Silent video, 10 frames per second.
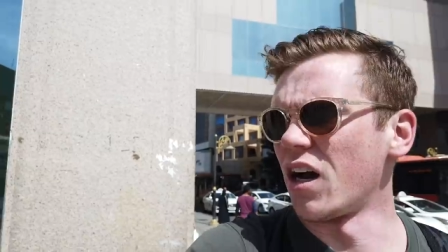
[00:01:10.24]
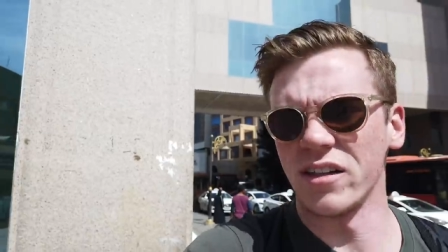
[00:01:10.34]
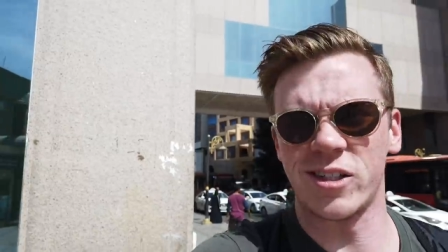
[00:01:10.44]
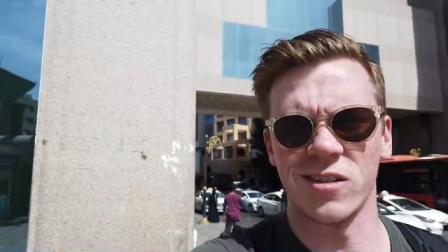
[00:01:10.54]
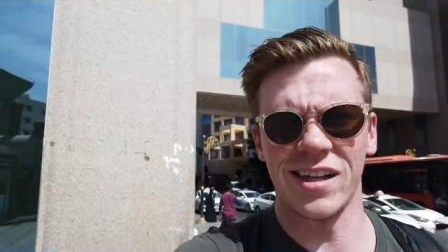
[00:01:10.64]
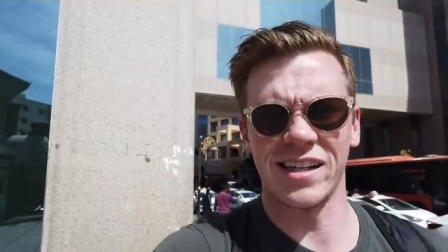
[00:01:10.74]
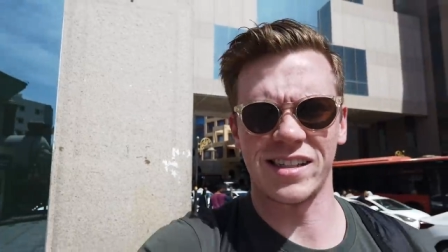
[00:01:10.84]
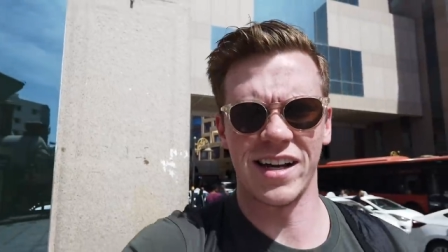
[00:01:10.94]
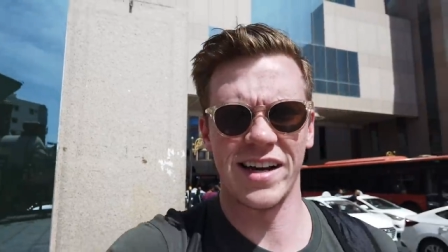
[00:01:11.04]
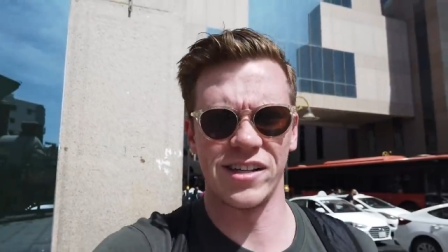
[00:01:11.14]
concert
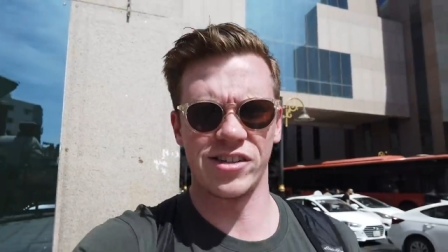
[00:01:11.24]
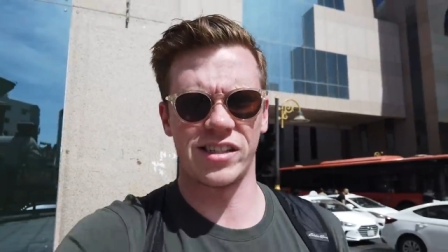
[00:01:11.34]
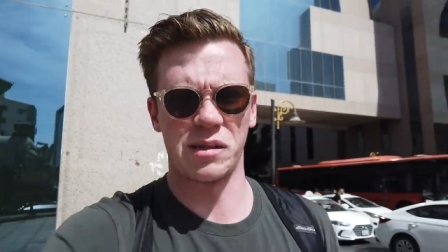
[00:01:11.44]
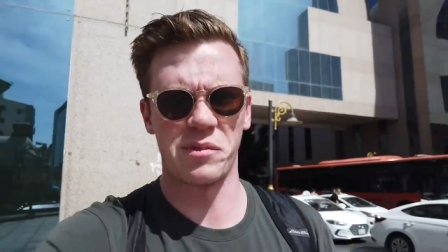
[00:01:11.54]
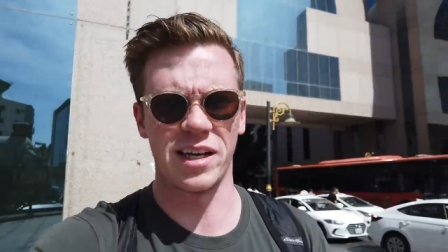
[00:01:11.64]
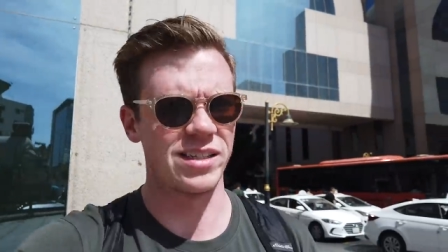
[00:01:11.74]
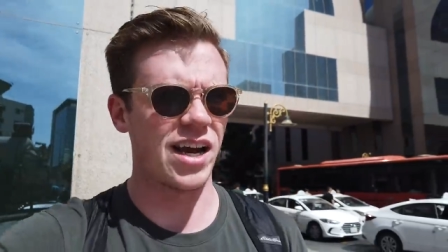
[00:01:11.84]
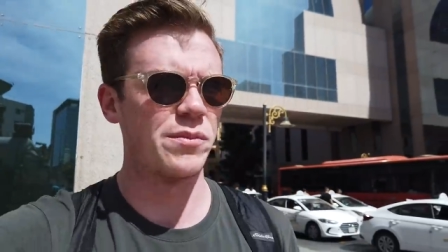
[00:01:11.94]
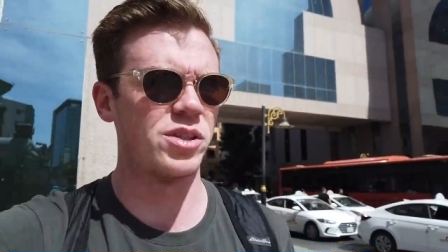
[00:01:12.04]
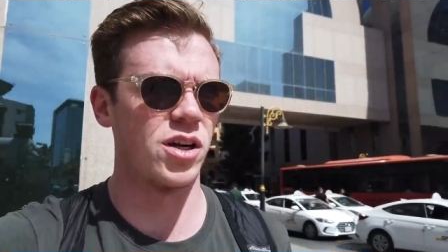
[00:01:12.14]
last night and just some things
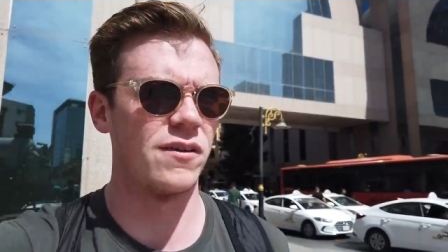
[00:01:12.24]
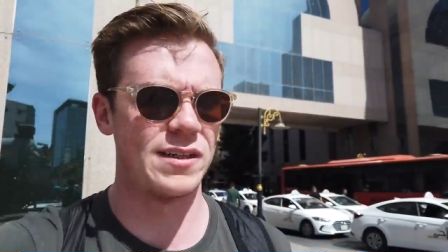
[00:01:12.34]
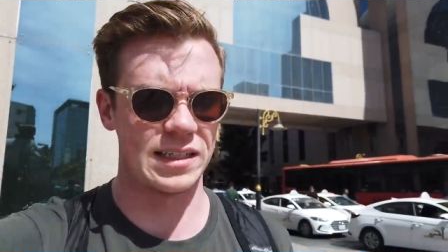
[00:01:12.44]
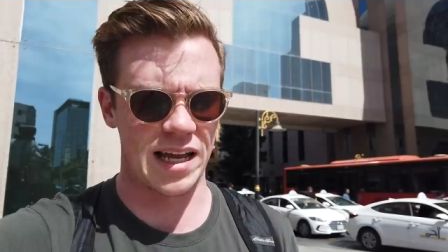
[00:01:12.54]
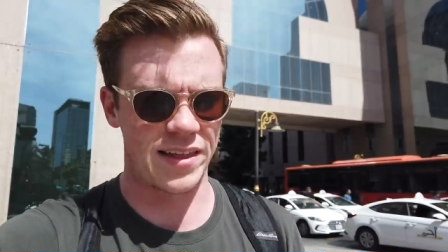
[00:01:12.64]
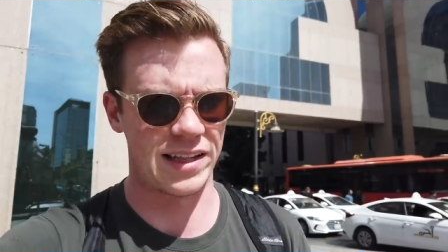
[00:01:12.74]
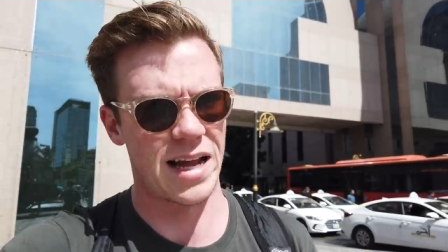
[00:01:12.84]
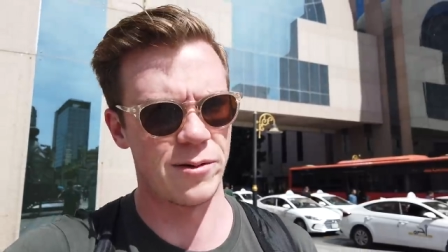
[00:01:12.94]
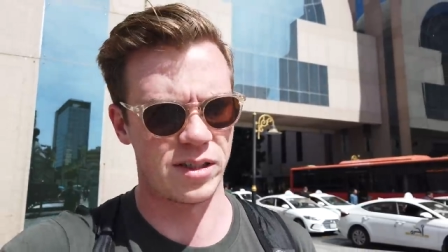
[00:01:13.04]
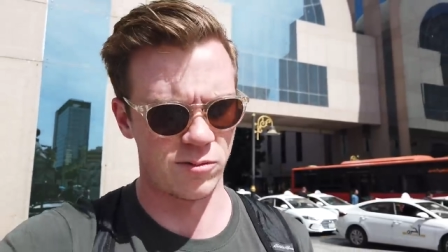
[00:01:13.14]
I observed because I think
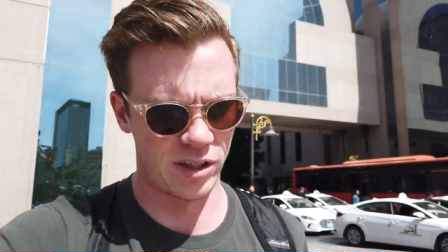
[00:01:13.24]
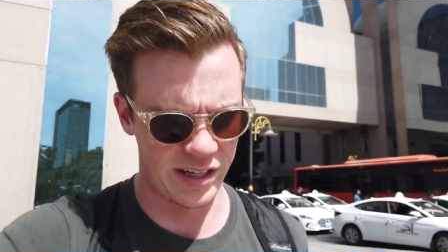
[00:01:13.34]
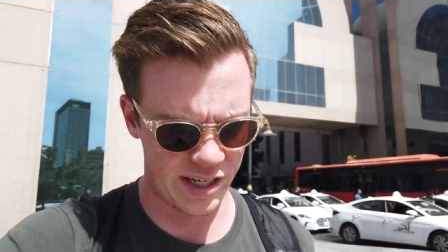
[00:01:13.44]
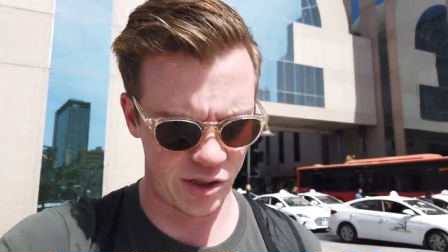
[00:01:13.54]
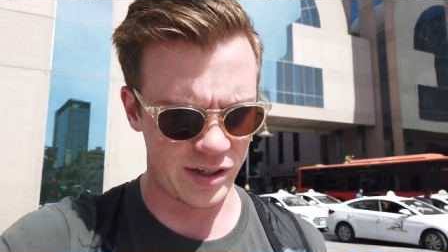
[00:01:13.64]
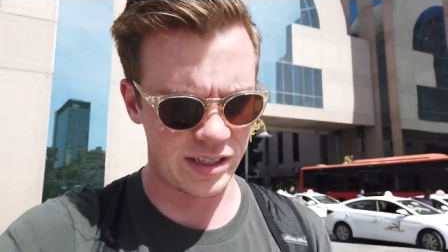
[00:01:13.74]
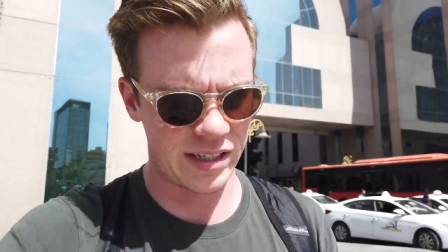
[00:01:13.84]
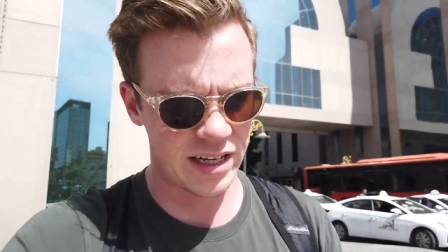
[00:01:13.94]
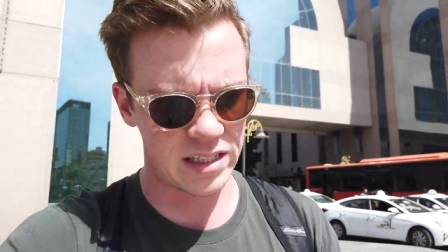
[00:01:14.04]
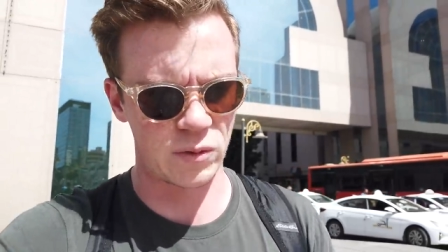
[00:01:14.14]
that was a really
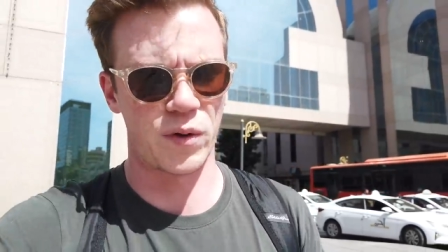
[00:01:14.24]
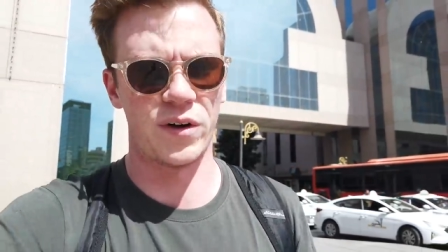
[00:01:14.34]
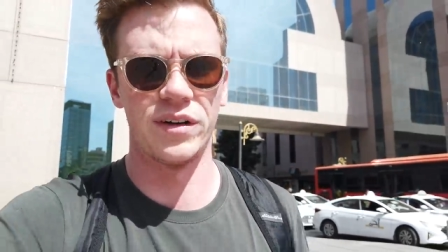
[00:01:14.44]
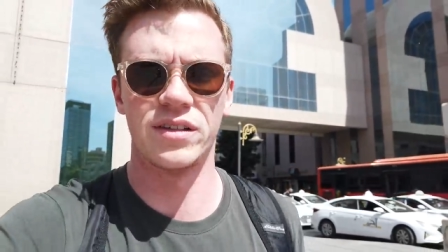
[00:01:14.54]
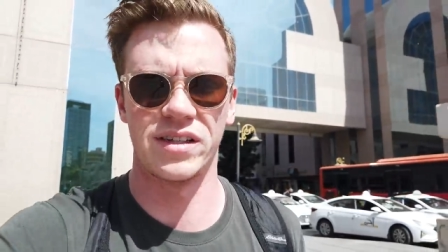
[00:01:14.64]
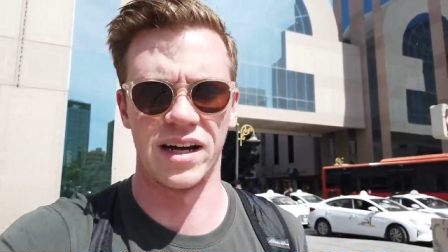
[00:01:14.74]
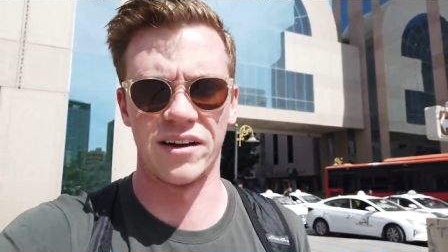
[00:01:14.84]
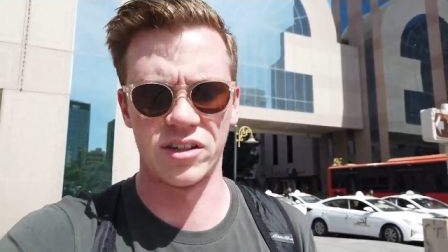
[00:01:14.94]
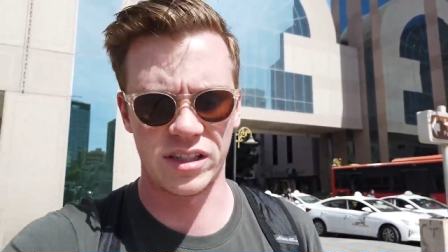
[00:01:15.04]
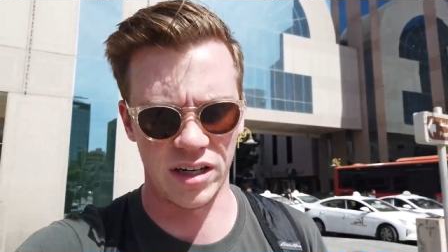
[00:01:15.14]
interesting experience to
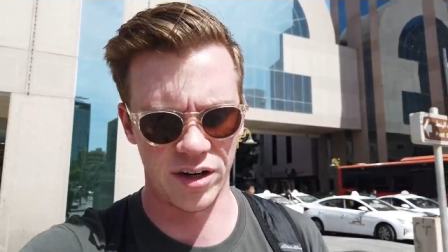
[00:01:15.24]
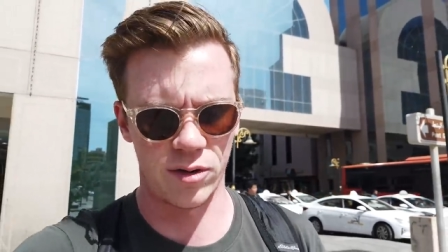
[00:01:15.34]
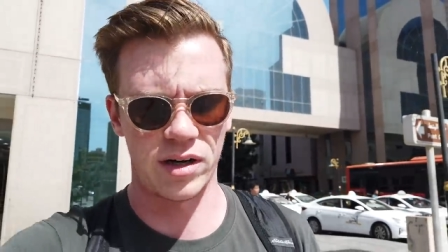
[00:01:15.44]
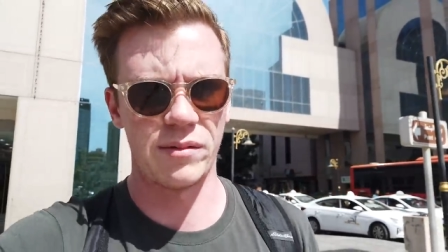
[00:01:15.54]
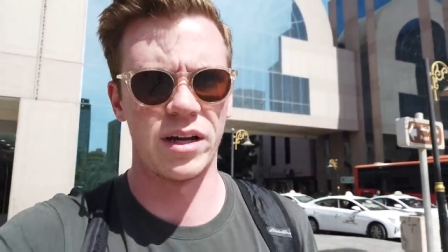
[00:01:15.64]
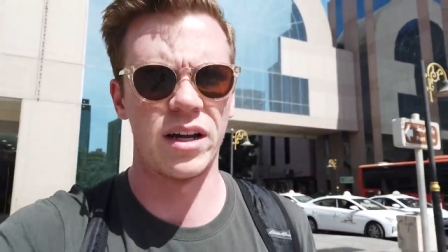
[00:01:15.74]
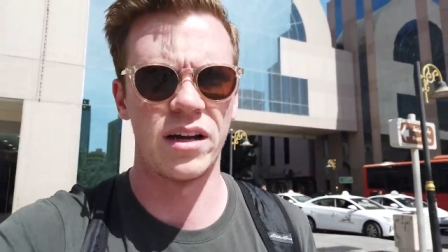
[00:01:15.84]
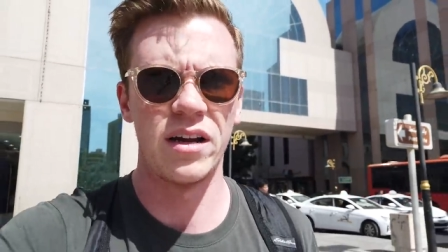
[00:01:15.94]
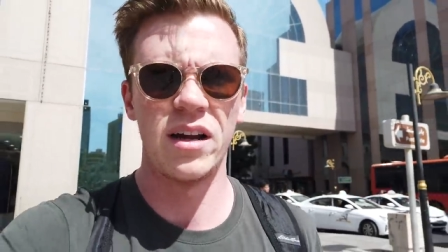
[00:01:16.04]
have in Saudi Arabia.